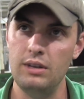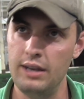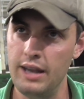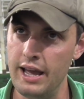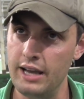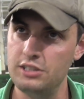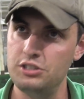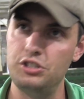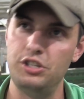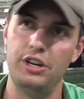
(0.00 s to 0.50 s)

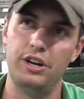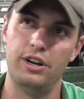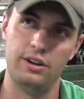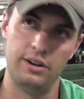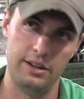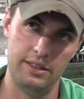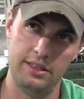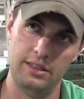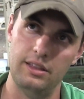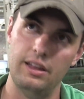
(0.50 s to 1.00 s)
next year
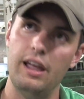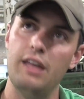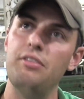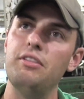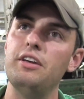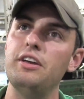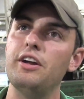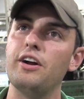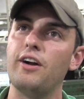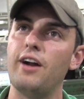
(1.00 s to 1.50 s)
and
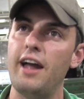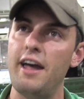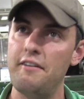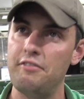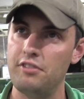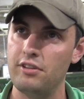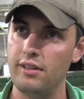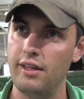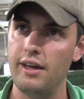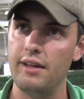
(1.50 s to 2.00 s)
the year
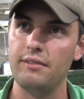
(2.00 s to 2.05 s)
after.